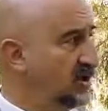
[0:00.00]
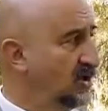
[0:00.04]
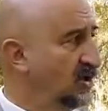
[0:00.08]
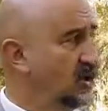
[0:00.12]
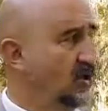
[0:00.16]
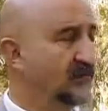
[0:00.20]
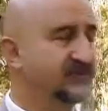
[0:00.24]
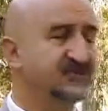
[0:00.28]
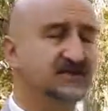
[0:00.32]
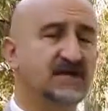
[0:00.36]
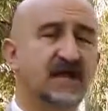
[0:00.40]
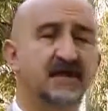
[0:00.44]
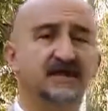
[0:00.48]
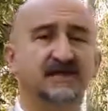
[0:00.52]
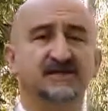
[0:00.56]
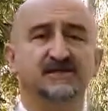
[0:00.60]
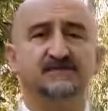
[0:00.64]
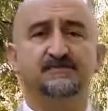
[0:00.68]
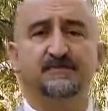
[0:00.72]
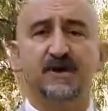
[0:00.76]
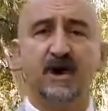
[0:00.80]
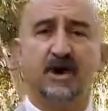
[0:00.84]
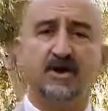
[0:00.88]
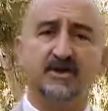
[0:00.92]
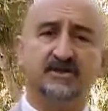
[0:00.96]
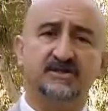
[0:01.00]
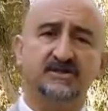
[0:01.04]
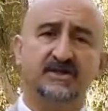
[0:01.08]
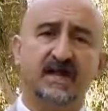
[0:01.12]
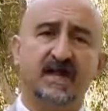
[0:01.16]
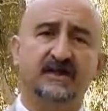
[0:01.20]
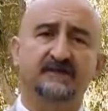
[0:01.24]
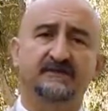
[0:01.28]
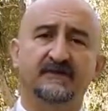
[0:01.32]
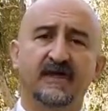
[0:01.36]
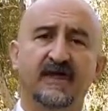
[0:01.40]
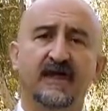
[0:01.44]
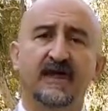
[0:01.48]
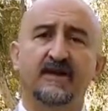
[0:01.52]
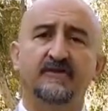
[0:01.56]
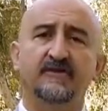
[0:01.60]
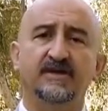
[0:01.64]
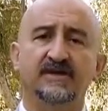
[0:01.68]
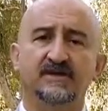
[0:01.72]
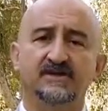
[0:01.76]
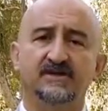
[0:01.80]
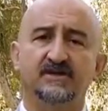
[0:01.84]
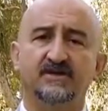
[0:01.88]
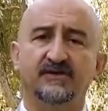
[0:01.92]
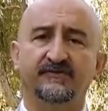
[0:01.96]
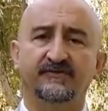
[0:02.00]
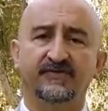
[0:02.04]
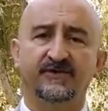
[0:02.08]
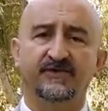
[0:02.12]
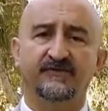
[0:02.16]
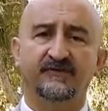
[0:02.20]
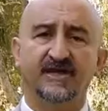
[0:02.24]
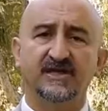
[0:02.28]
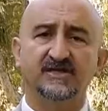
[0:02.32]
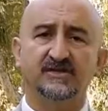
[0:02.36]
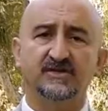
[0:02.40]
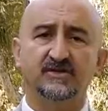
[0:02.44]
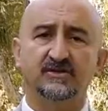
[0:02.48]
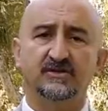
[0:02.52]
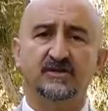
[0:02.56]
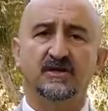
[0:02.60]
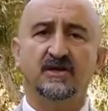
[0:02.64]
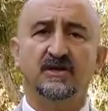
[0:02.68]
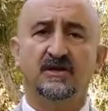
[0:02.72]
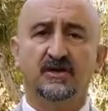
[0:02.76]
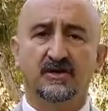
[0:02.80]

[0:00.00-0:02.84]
of Science Parks and Areas of Innovation,